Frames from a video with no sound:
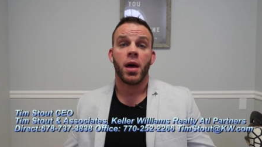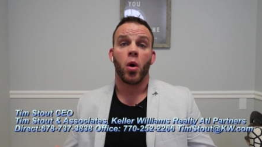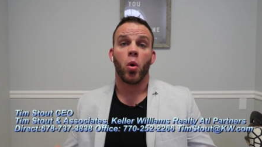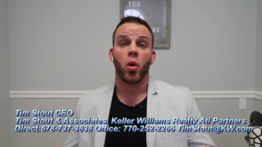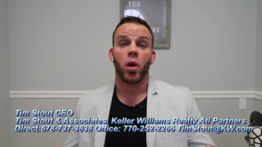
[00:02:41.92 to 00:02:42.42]

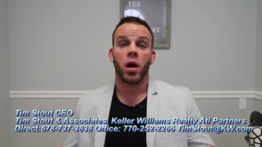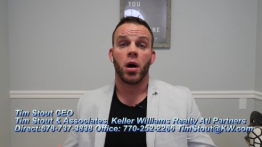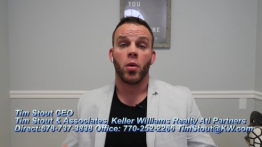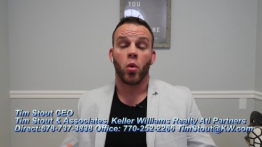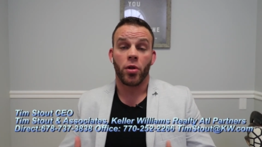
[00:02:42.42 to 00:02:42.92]
or
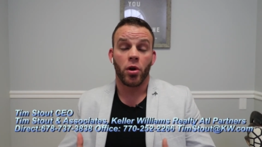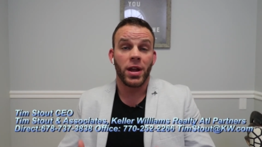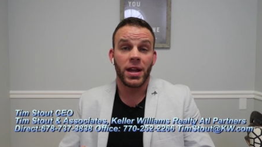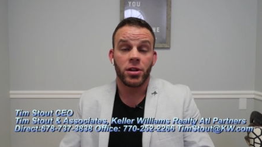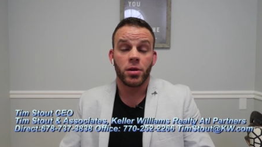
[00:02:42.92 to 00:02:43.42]
uh, or they're
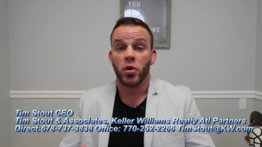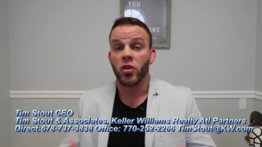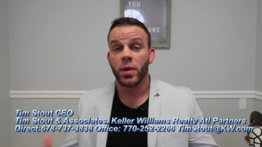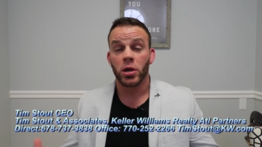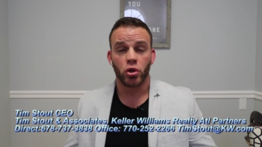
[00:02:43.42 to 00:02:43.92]
needing to
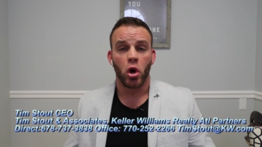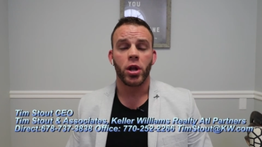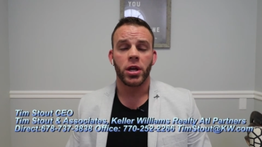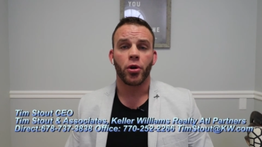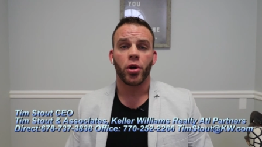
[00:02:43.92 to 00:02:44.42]
move because they're
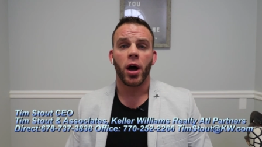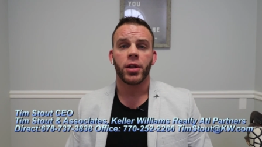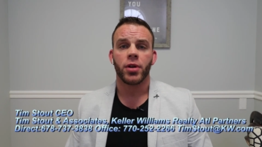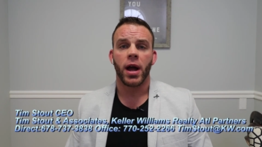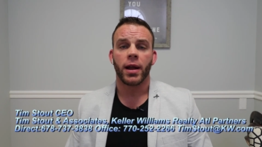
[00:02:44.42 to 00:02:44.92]
already under
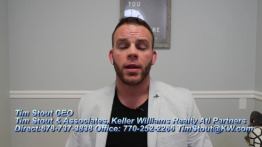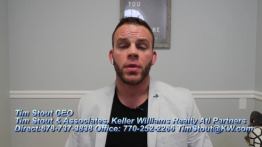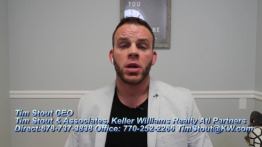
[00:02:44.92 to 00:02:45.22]
contract.